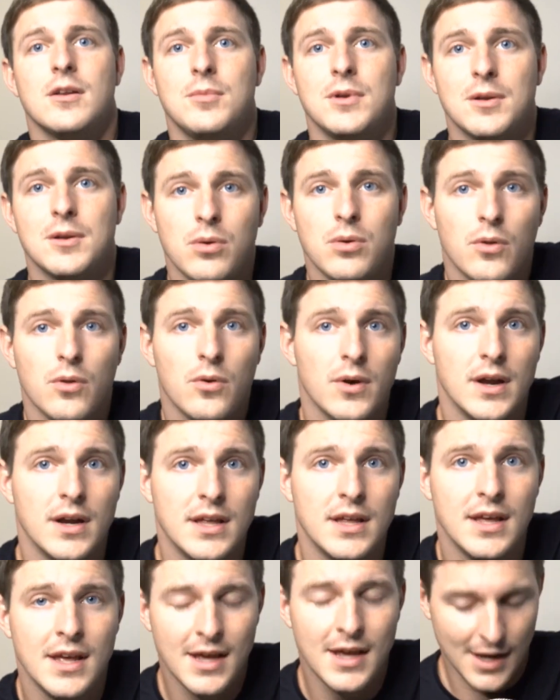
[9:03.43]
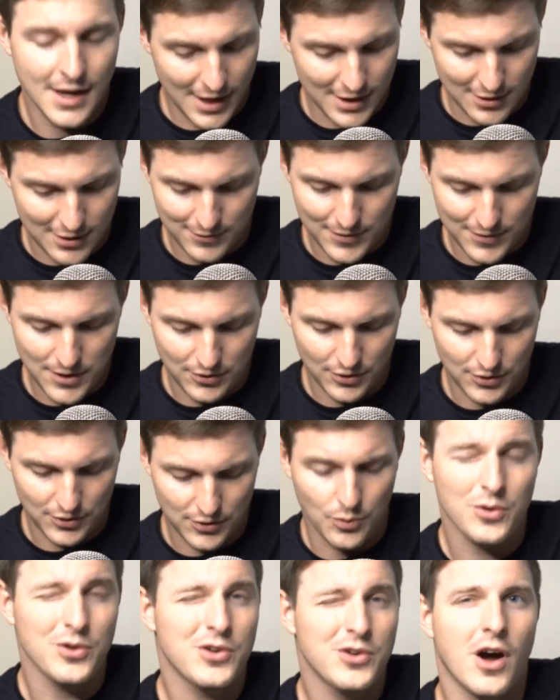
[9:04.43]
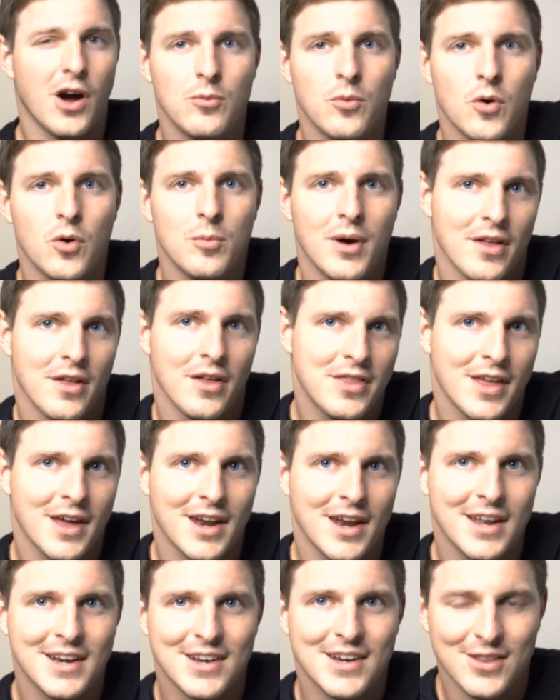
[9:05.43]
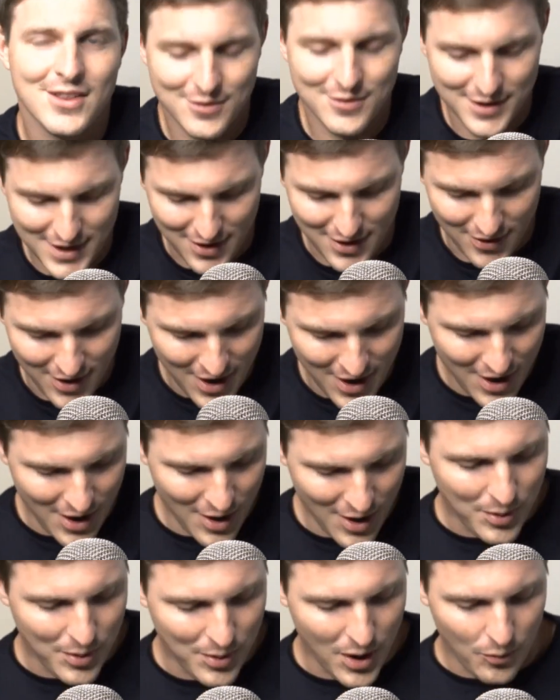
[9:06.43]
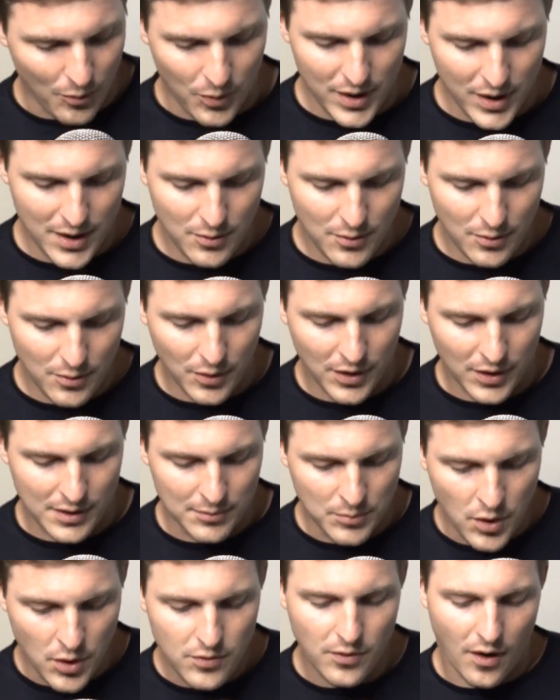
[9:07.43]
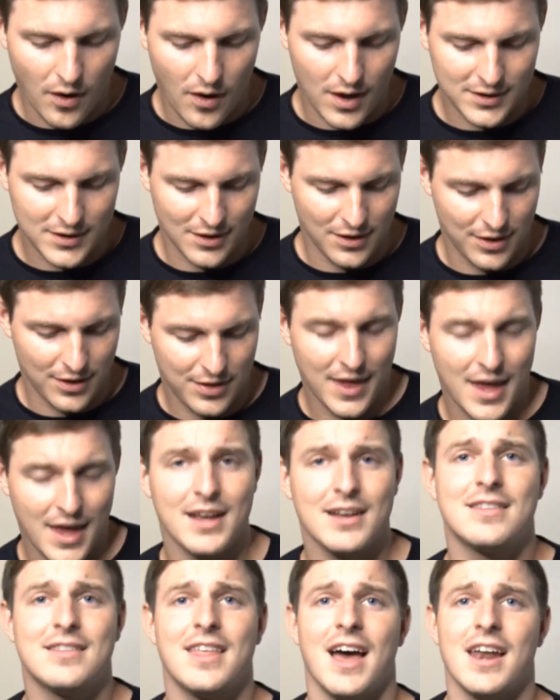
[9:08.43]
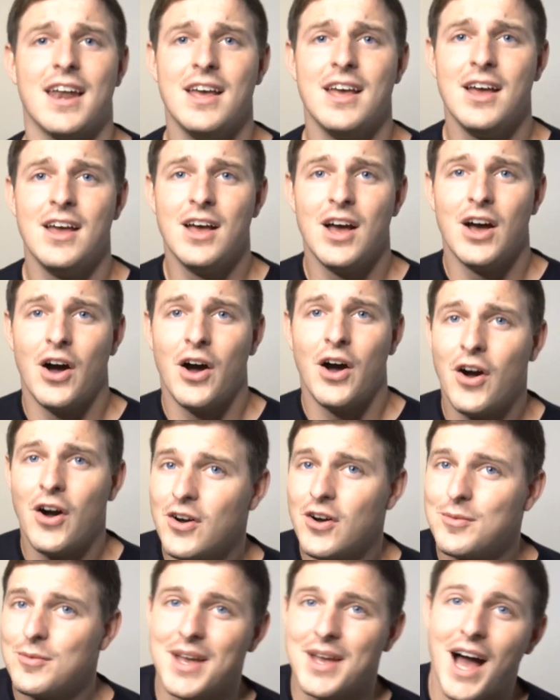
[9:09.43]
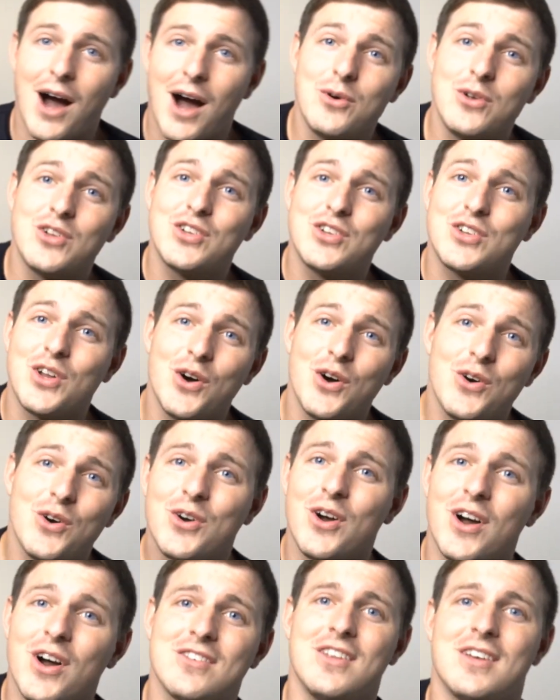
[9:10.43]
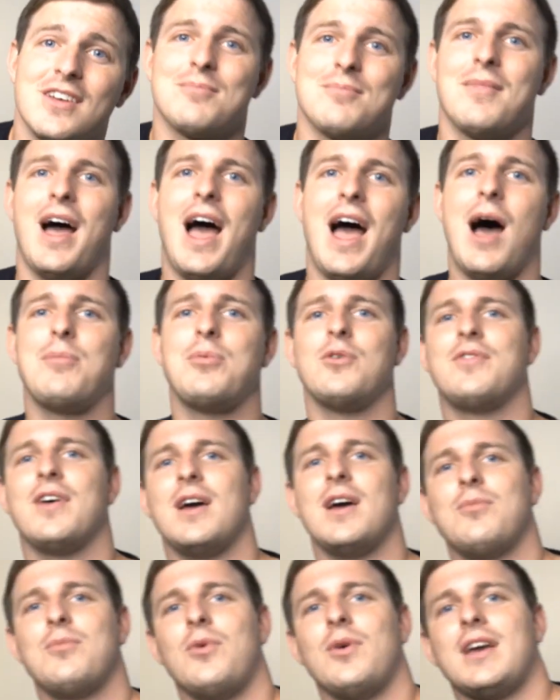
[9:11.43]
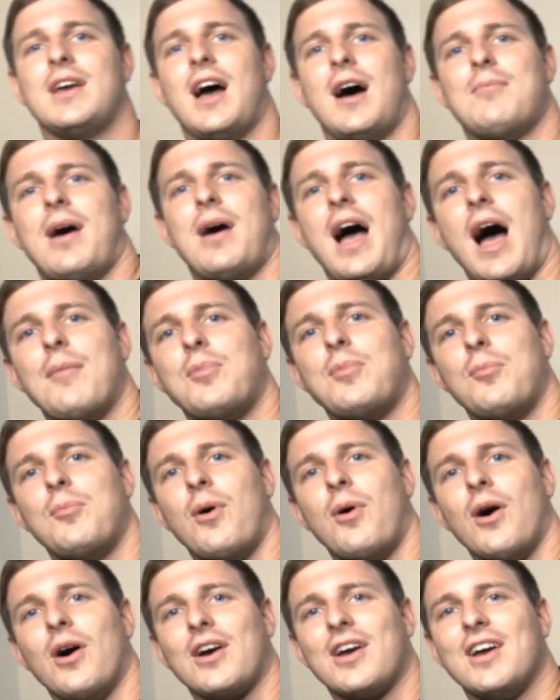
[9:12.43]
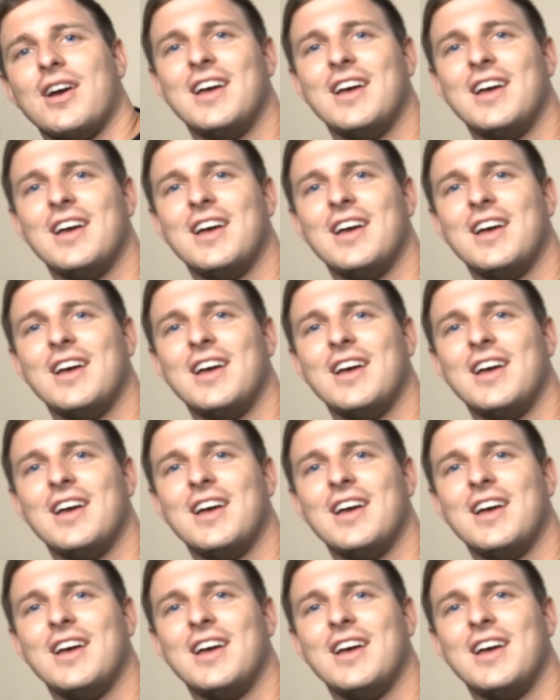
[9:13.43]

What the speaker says: deployed in the future. So we'll talk more about that in another video. But we will move on to the things that hurt me. I was so crushed. Look, Apple fanboy, got my Apple Park